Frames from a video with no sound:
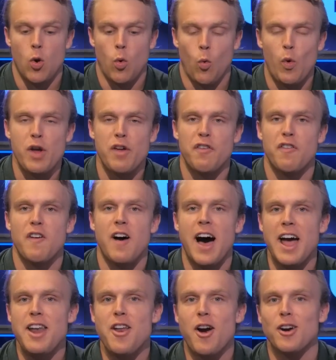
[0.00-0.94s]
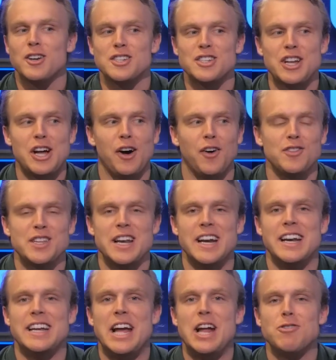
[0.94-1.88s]
We find ourselves in
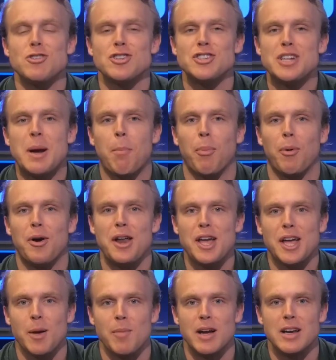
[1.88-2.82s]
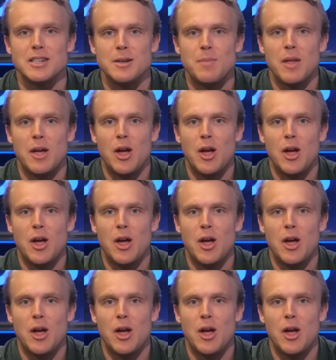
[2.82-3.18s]
an interesting predicament